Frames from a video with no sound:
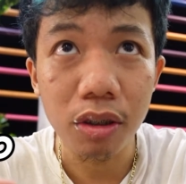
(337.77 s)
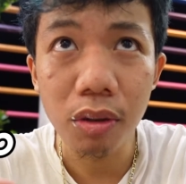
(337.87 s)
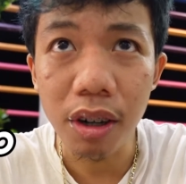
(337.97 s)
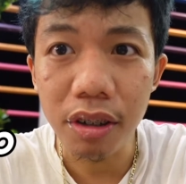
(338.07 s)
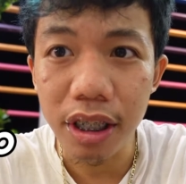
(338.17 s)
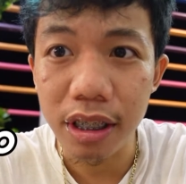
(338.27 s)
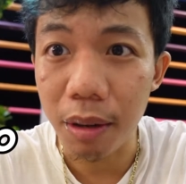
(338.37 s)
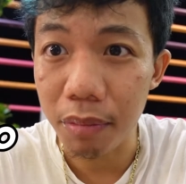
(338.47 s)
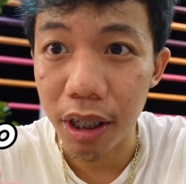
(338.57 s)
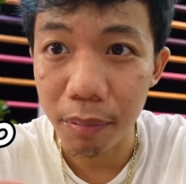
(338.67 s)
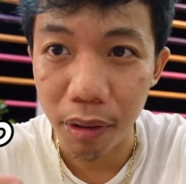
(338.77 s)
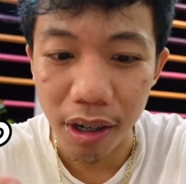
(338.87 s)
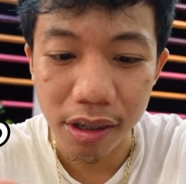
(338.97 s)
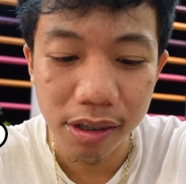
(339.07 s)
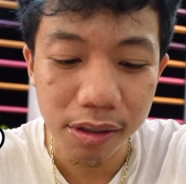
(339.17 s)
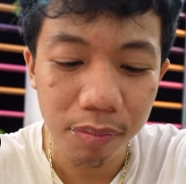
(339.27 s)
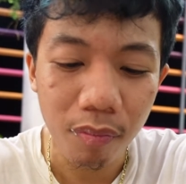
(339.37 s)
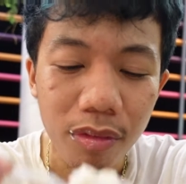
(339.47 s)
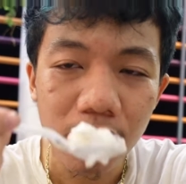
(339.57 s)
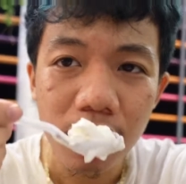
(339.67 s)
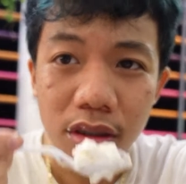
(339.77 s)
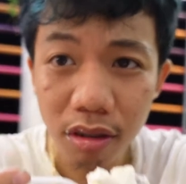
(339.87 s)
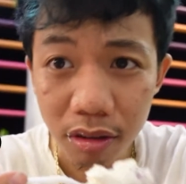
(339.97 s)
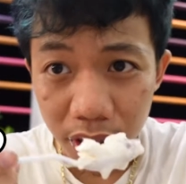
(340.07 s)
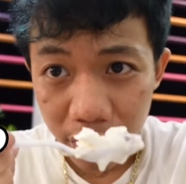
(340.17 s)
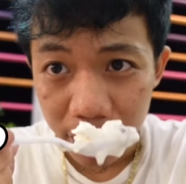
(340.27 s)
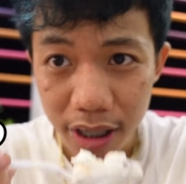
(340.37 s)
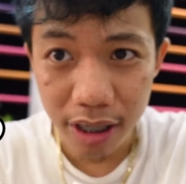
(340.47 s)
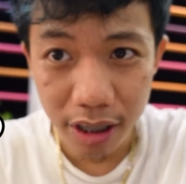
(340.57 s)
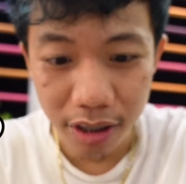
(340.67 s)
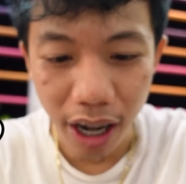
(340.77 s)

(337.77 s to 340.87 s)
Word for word: 200 something plus. So this is